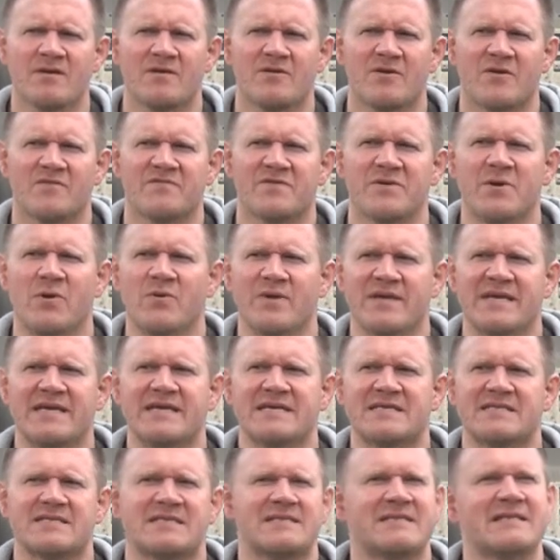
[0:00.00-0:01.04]
if you don't
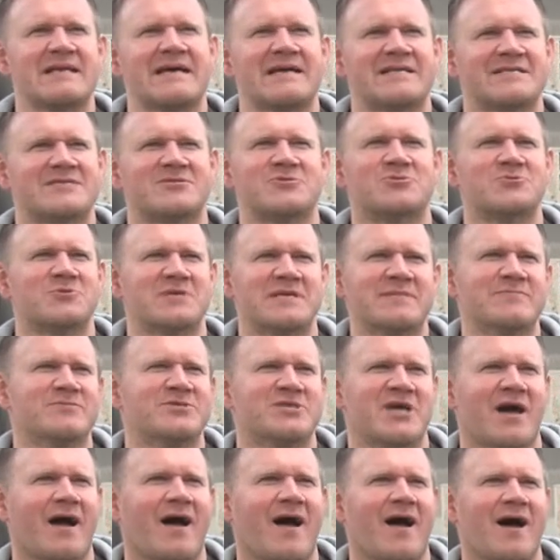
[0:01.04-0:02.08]
get that dream
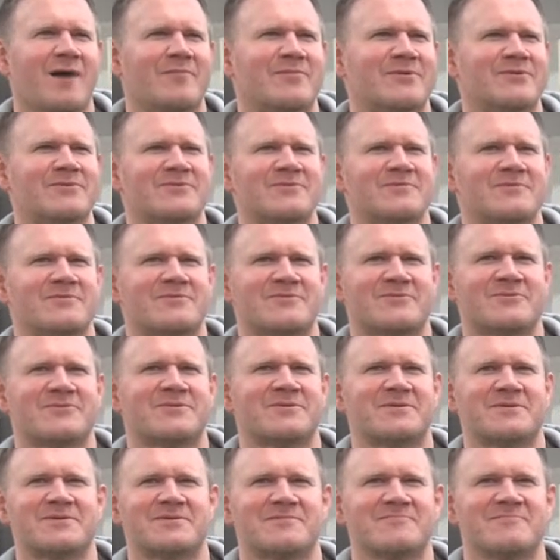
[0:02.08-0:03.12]
job or
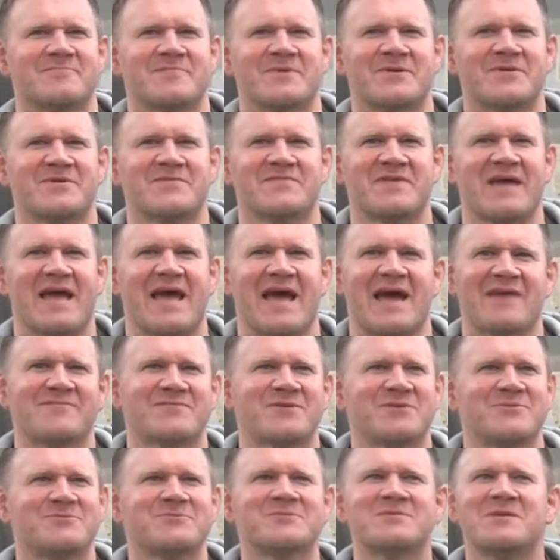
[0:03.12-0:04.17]
you
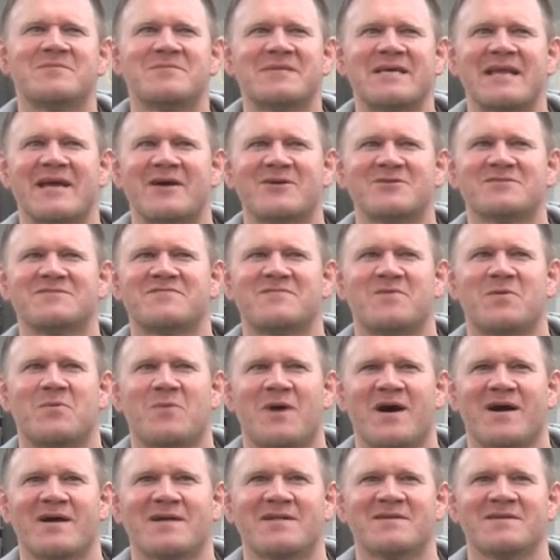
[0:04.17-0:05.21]
have to do something else for a
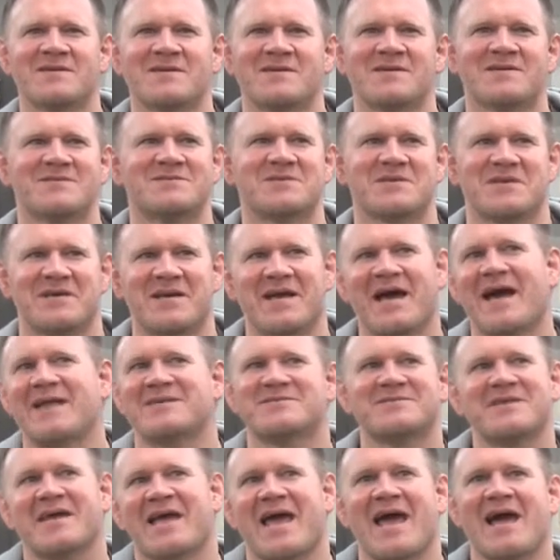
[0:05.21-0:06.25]
while, it's like you got to
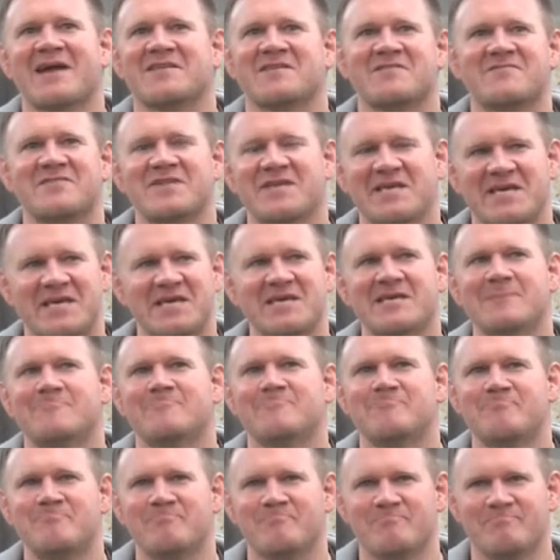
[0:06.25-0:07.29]
stay active and keep
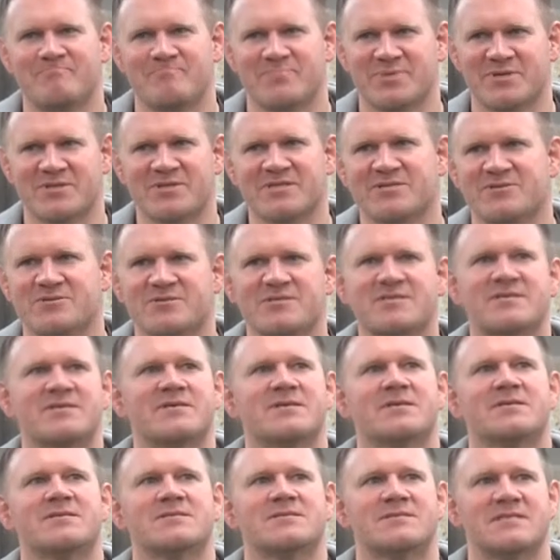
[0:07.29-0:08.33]
building your
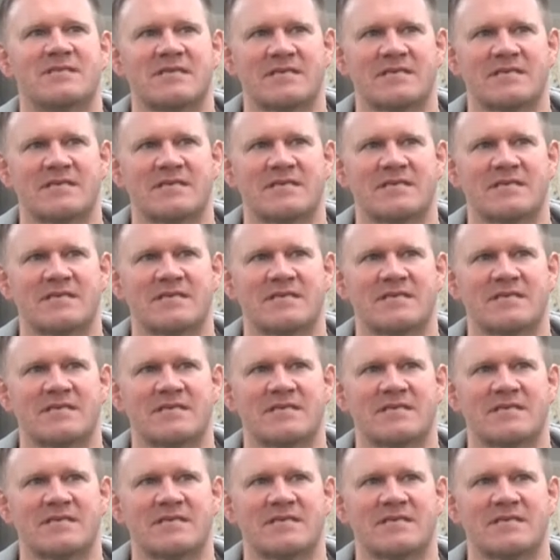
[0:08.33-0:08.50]
skills